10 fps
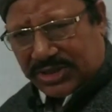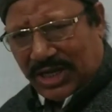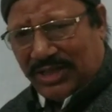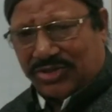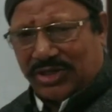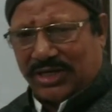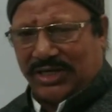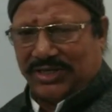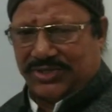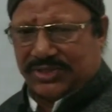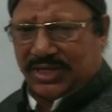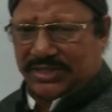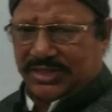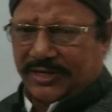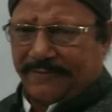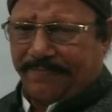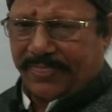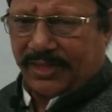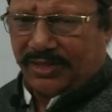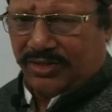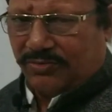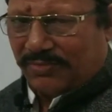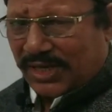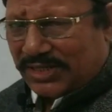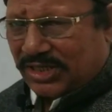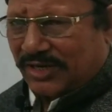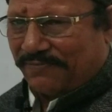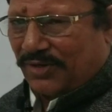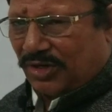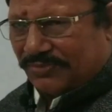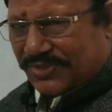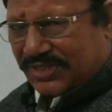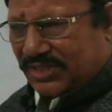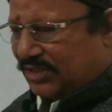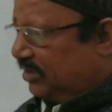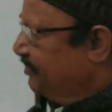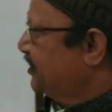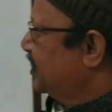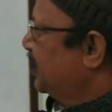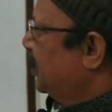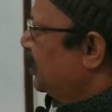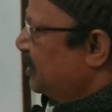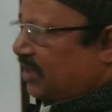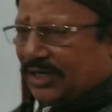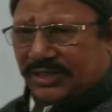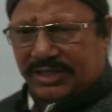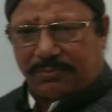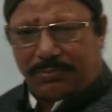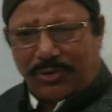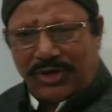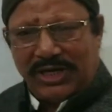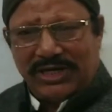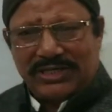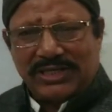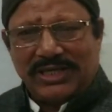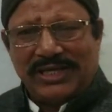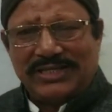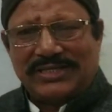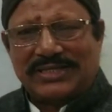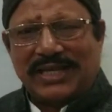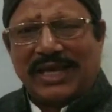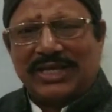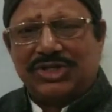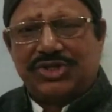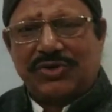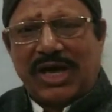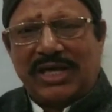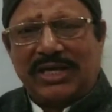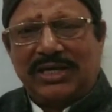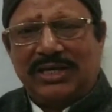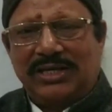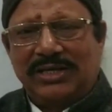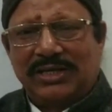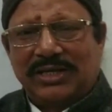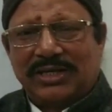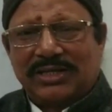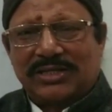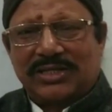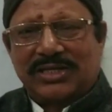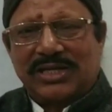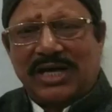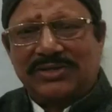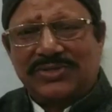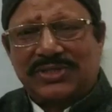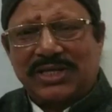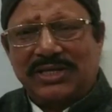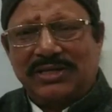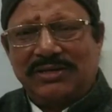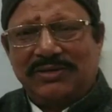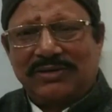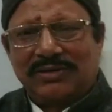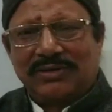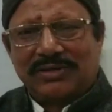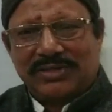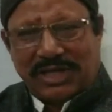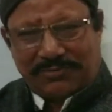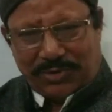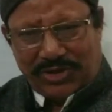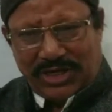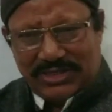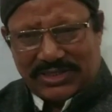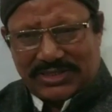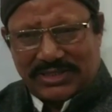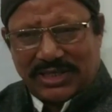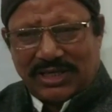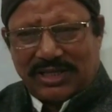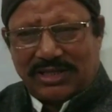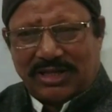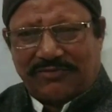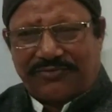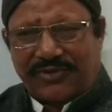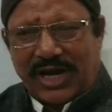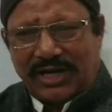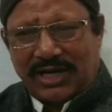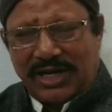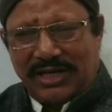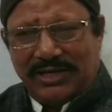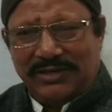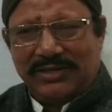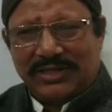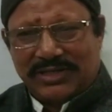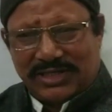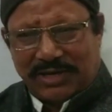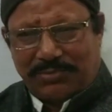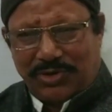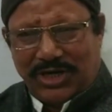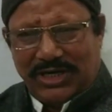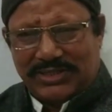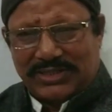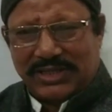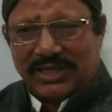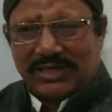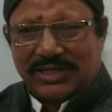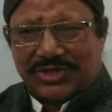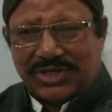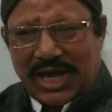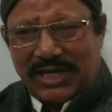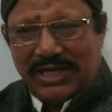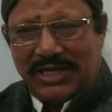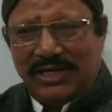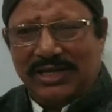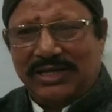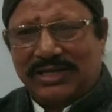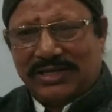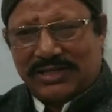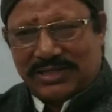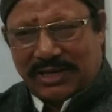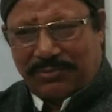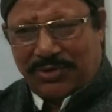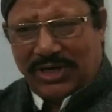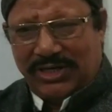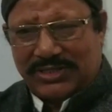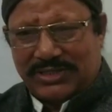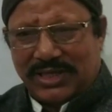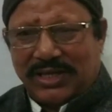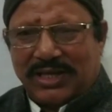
Till third stanza, you might have observed that the poet is enjoying the dancing daffodils, the fluttering daffodils, the shining daffodils,